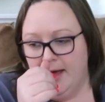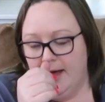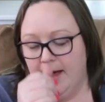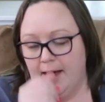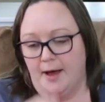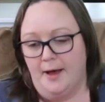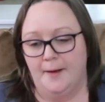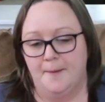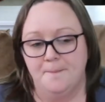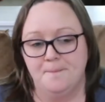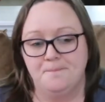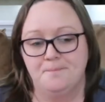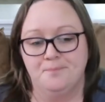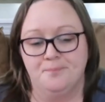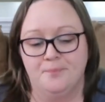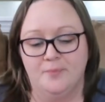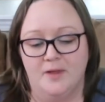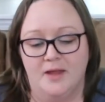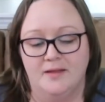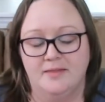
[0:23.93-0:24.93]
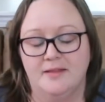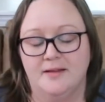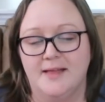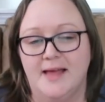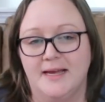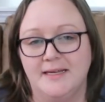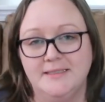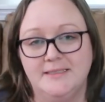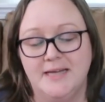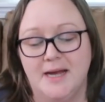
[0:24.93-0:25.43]
Um, the
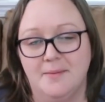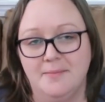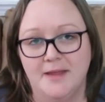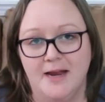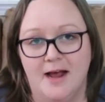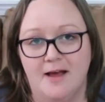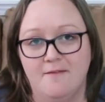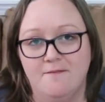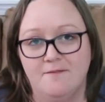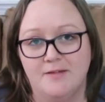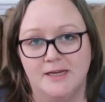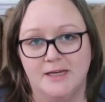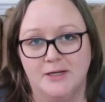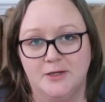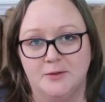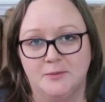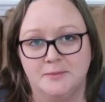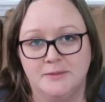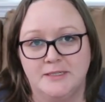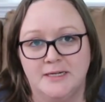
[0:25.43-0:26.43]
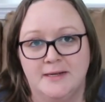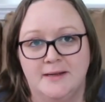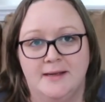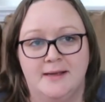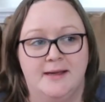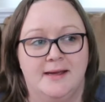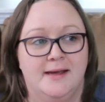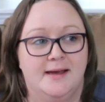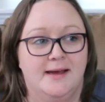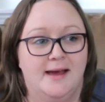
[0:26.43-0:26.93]
last time that I filmed,
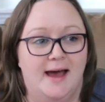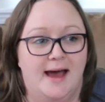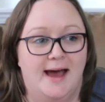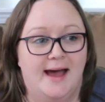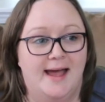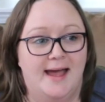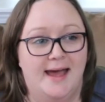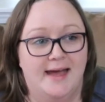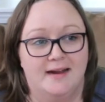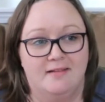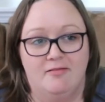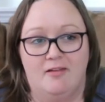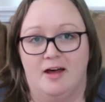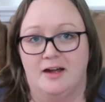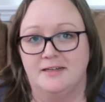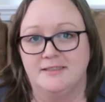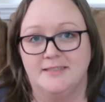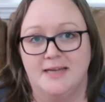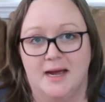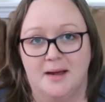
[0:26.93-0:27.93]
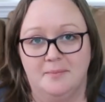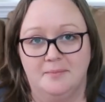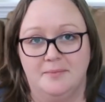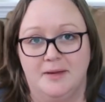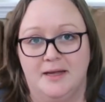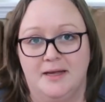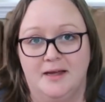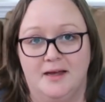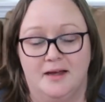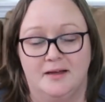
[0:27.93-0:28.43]
I had a lot of
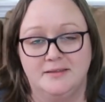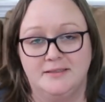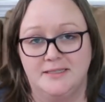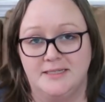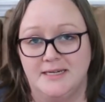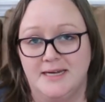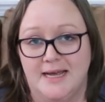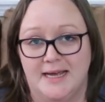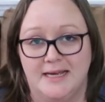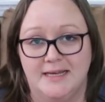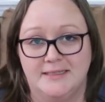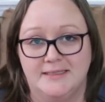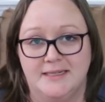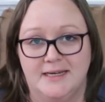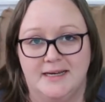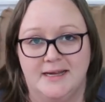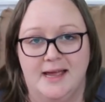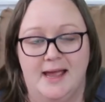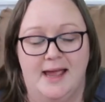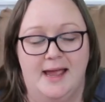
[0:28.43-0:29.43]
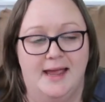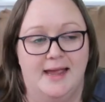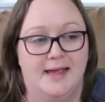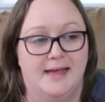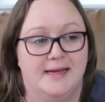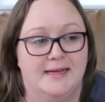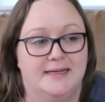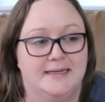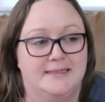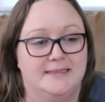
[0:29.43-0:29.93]
time to knit
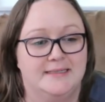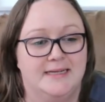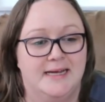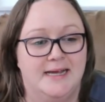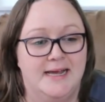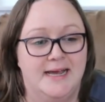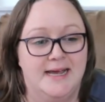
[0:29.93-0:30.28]
and